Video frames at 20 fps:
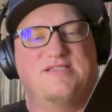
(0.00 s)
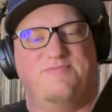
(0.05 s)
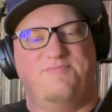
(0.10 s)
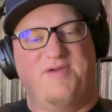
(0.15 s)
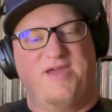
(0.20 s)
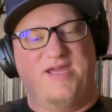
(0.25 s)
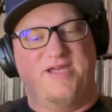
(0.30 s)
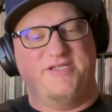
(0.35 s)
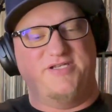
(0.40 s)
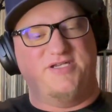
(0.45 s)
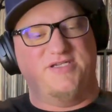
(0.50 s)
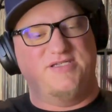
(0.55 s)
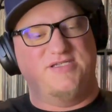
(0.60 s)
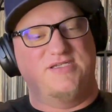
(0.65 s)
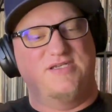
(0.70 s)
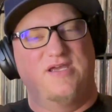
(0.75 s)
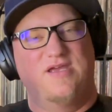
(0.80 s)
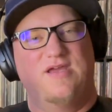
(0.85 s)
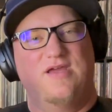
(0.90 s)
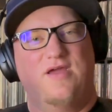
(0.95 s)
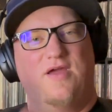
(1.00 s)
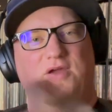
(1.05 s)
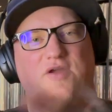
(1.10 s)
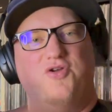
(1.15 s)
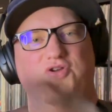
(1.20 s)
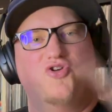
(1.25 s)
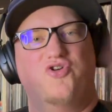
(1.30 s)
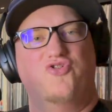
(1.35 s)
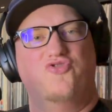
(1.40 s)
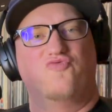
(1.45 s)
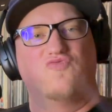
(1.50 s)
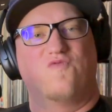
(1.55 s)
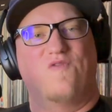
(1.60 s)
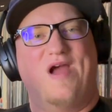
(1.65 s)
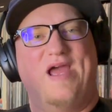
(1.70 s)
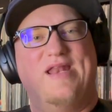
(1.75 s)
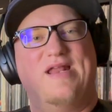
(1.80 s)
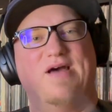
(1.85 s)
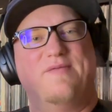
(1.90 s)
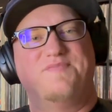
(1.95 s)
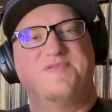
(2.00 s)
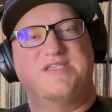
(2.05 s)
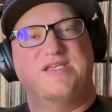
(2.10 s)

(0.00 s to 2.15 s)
of pages. Good write-ups